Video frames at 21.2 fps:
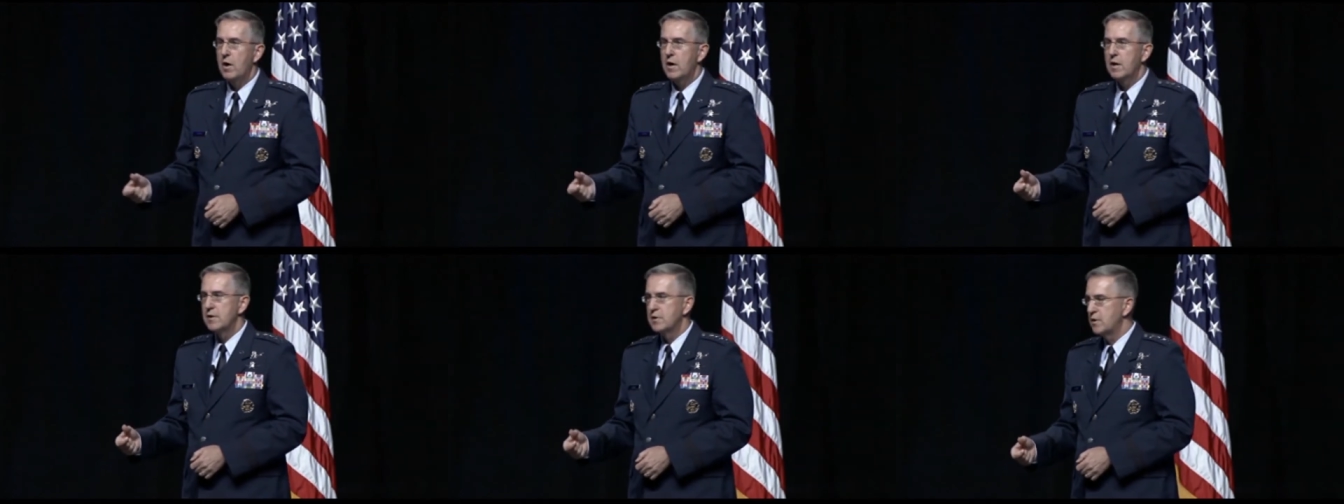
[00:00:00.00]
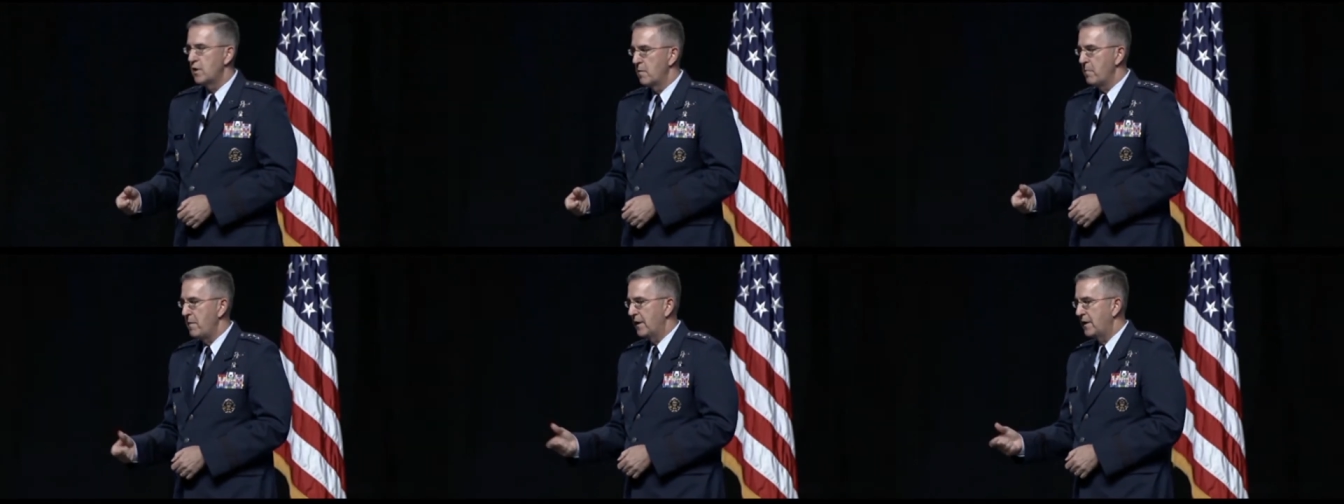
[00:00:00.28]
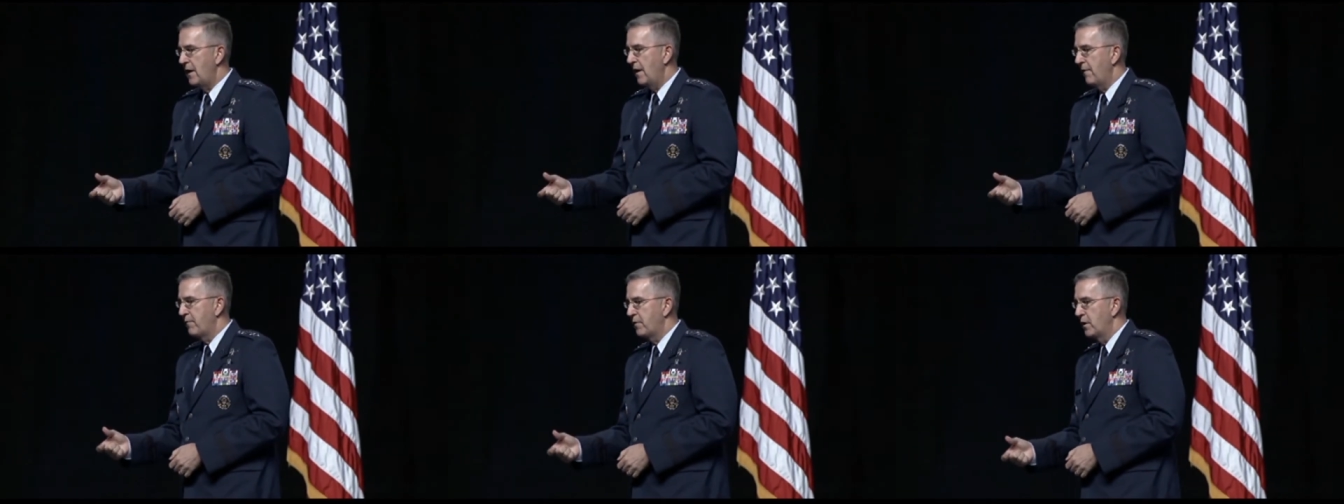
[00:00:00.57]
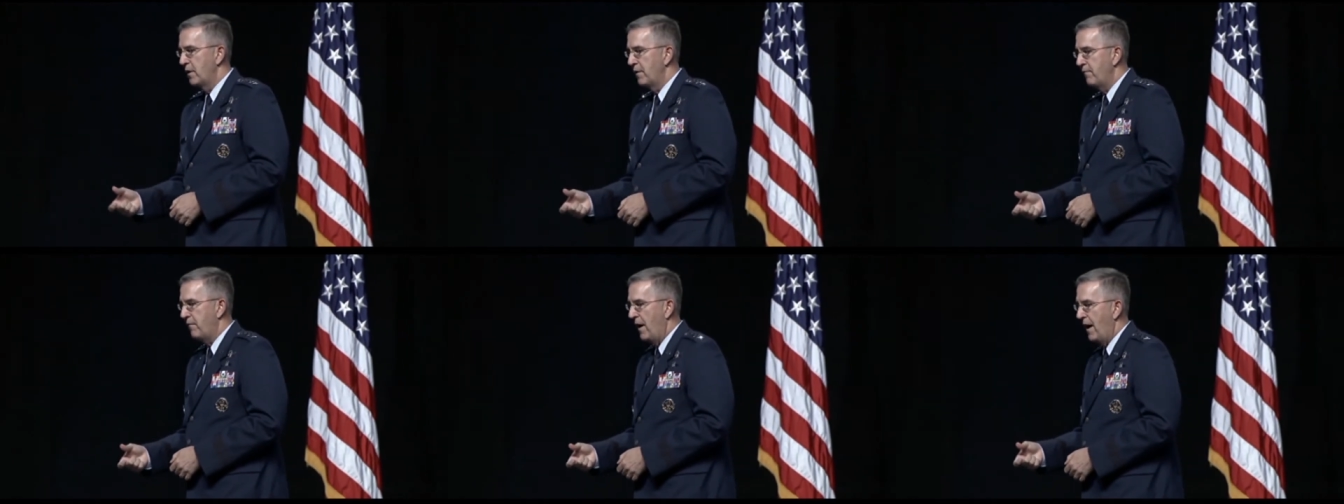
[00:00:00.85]
I'm more concerned about
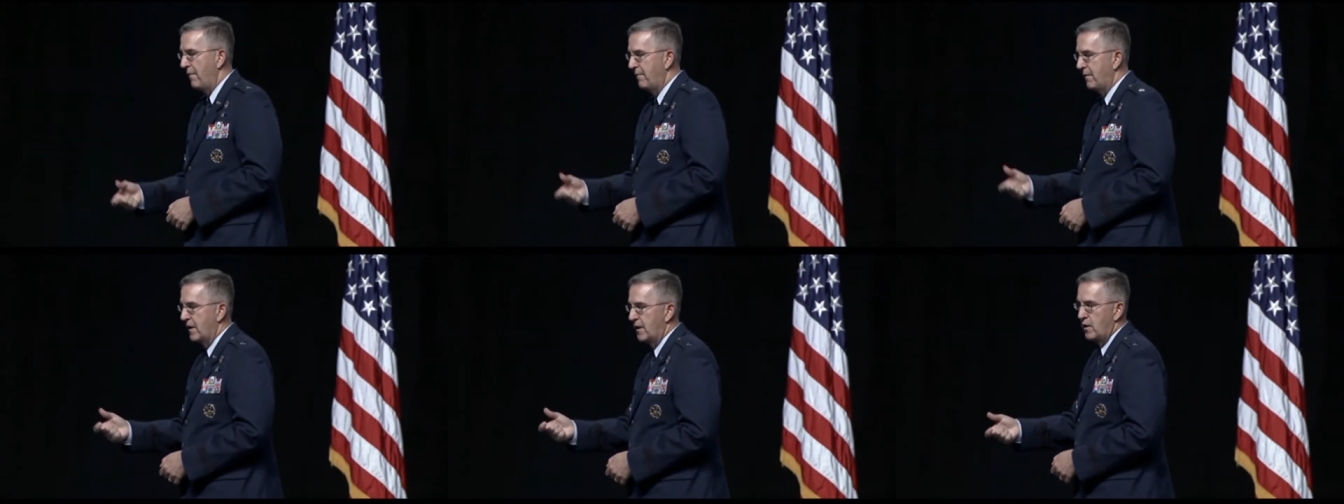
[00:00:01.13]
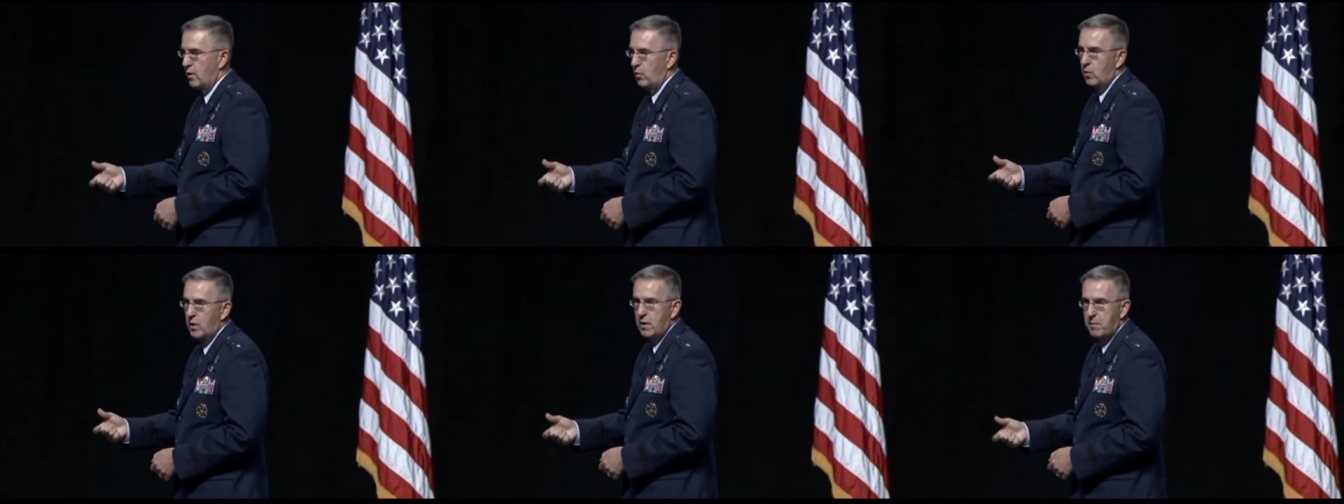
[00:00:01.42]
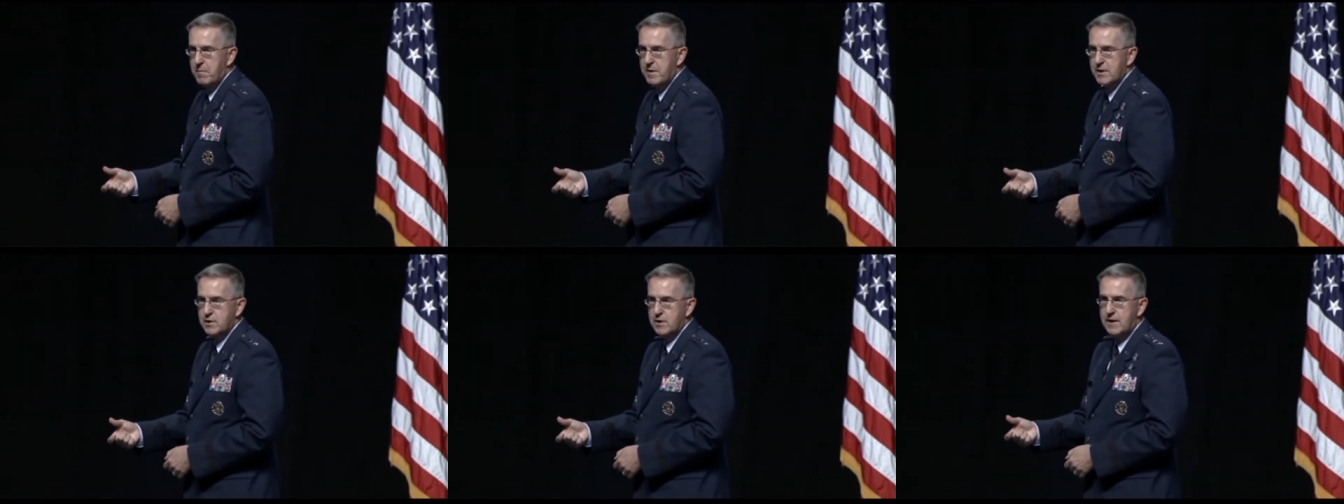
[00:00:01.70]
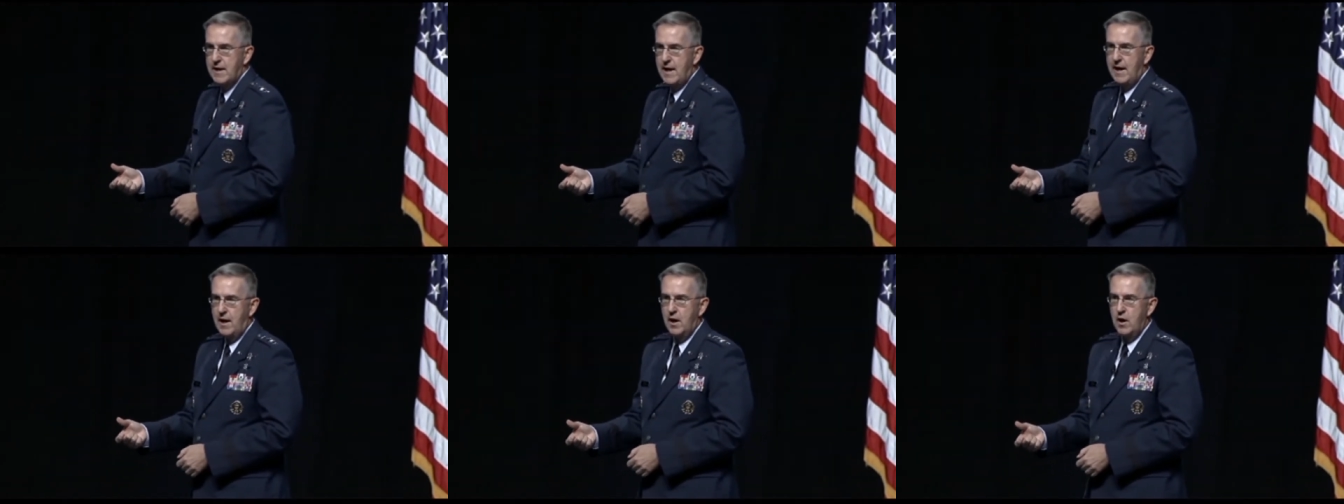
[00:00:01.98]
the F 35 getting a
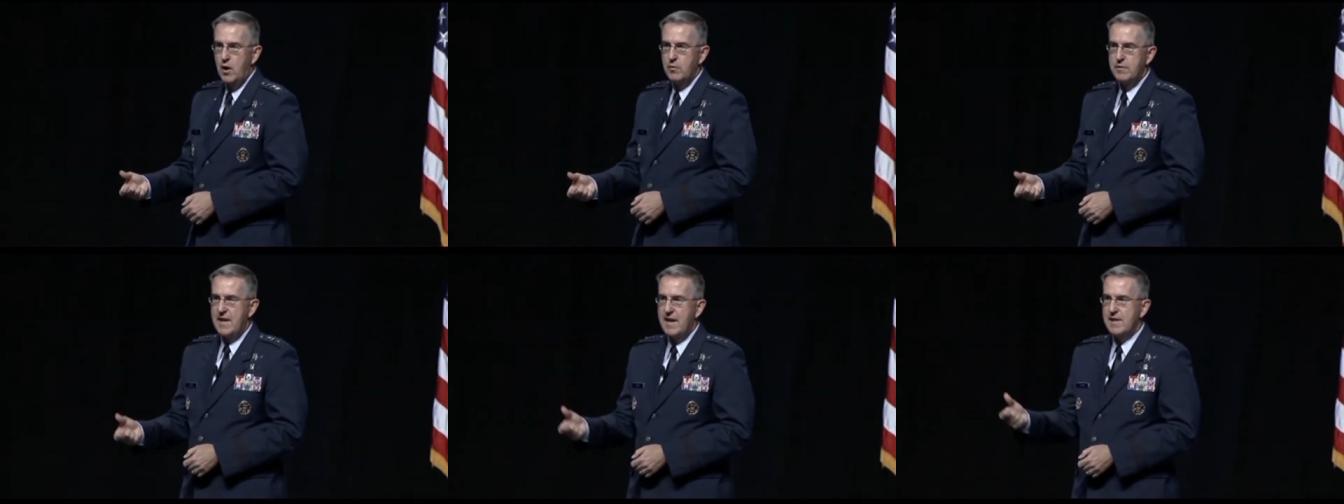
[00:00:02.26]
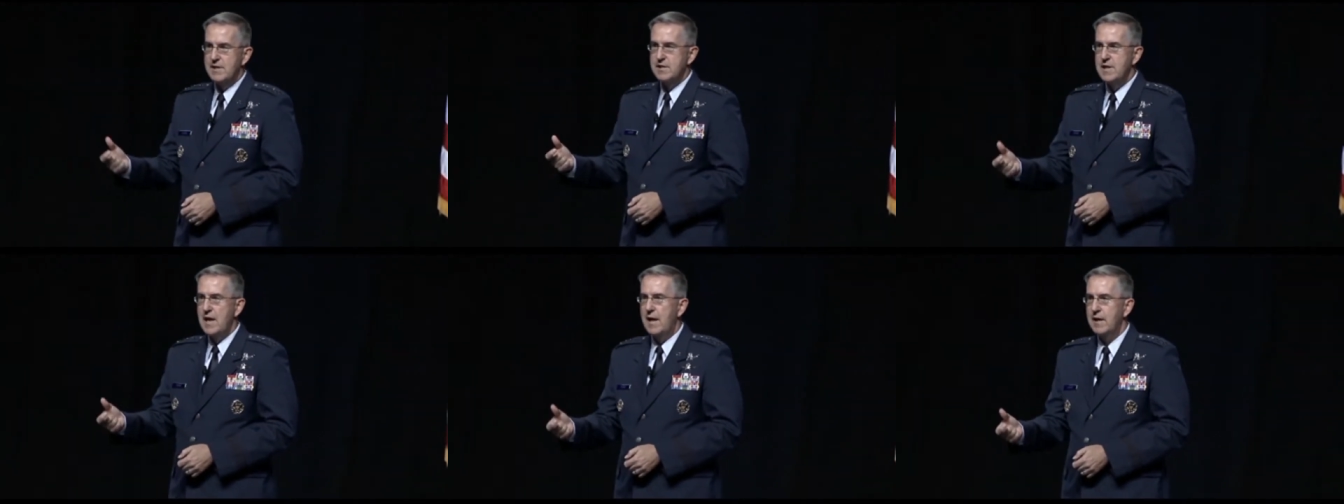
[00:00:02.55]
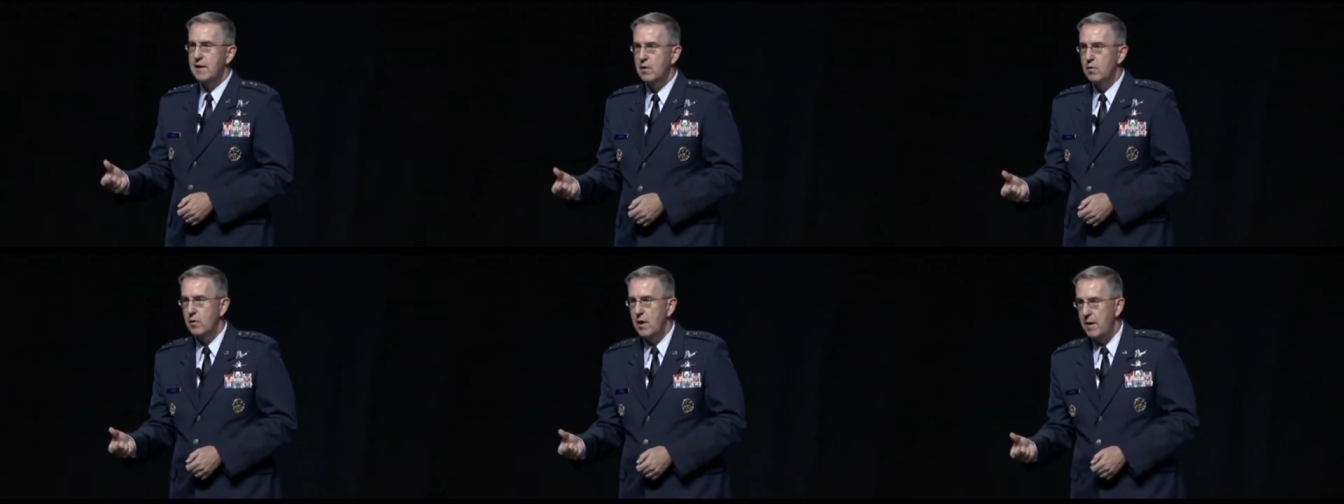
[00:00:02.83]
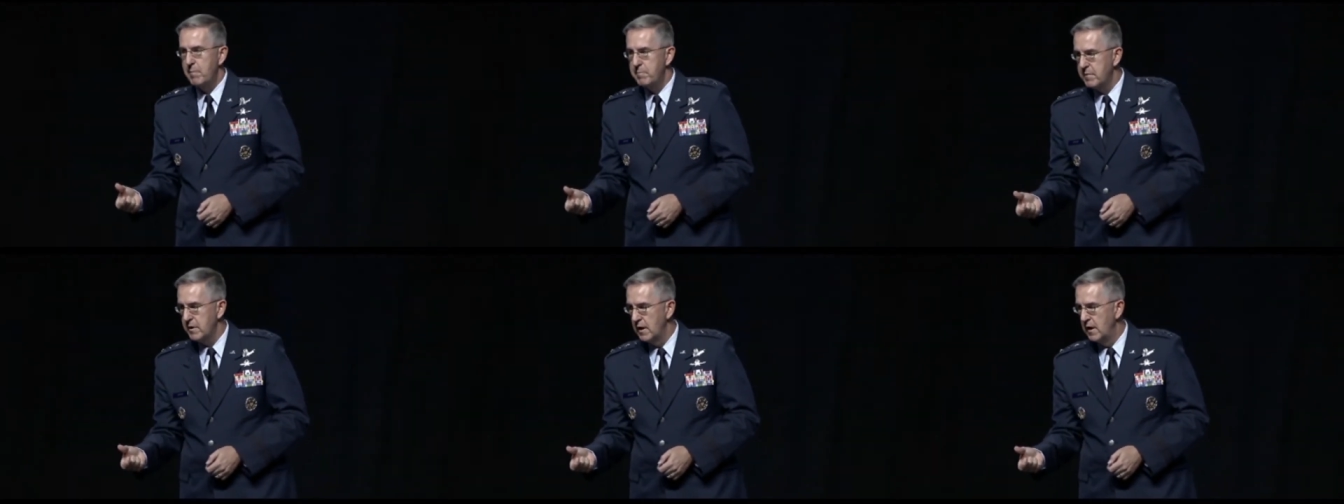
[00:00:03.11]
real mission data load that is
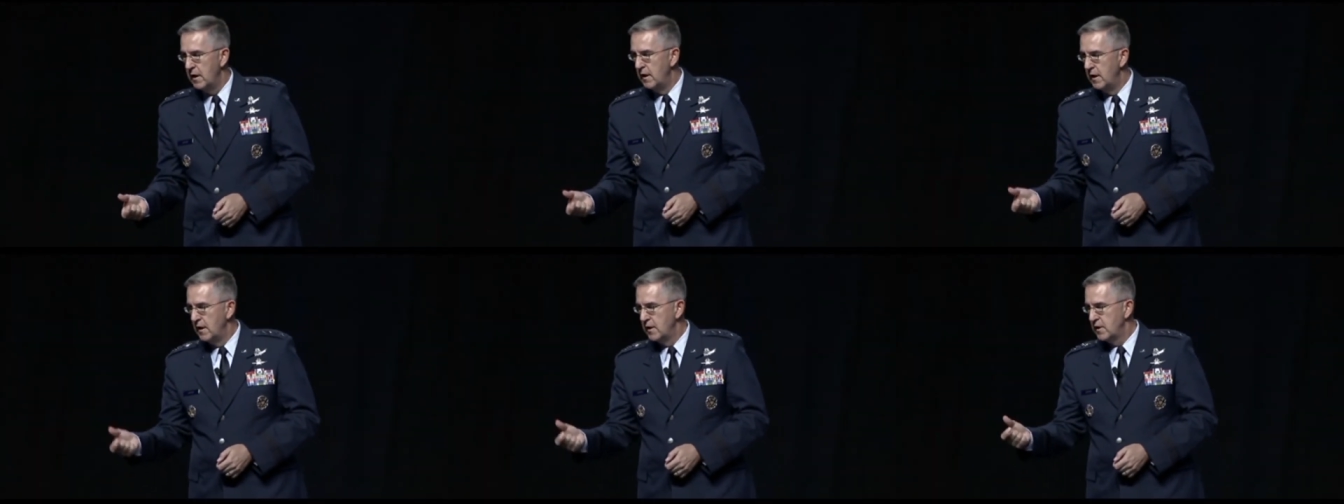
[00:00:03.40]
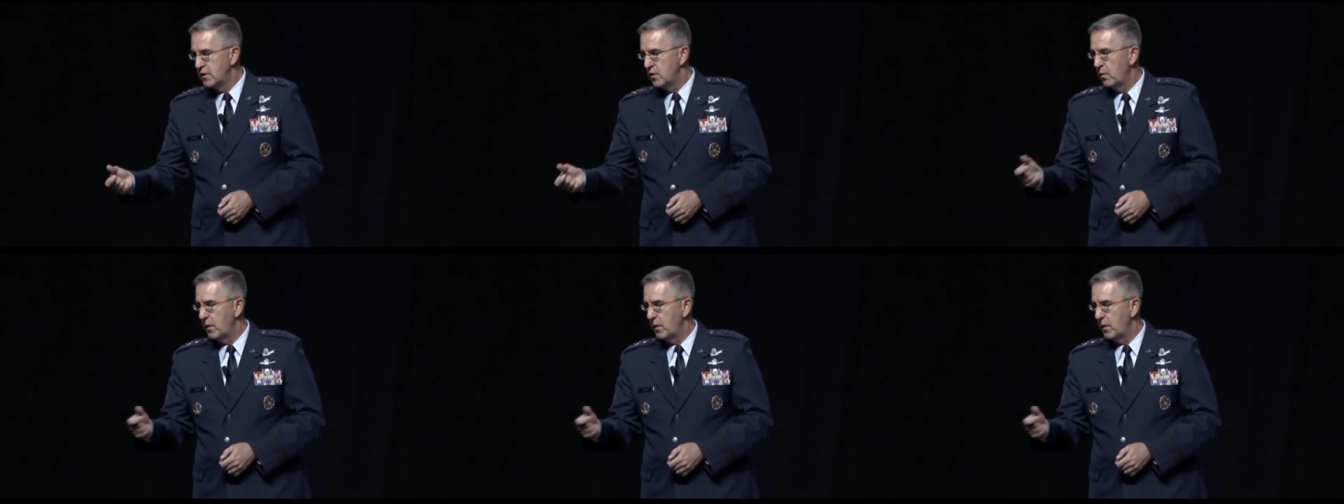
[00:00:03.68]
not corrupt